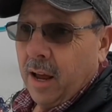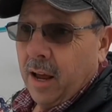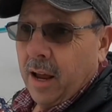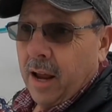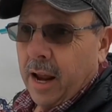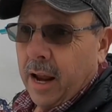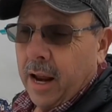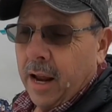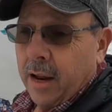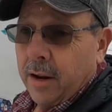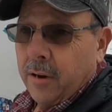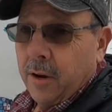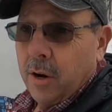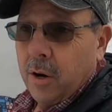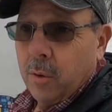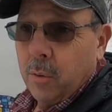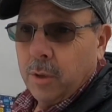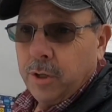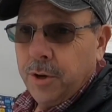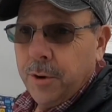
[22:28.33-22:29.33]
And
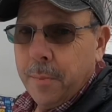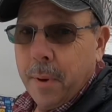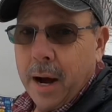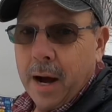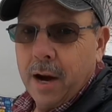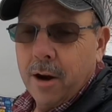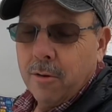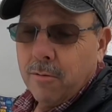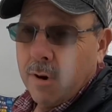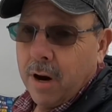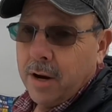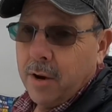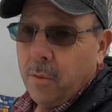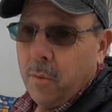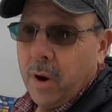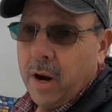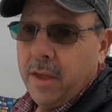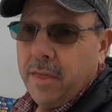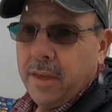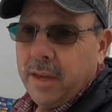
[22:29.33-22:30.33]
when you buy a Runaway,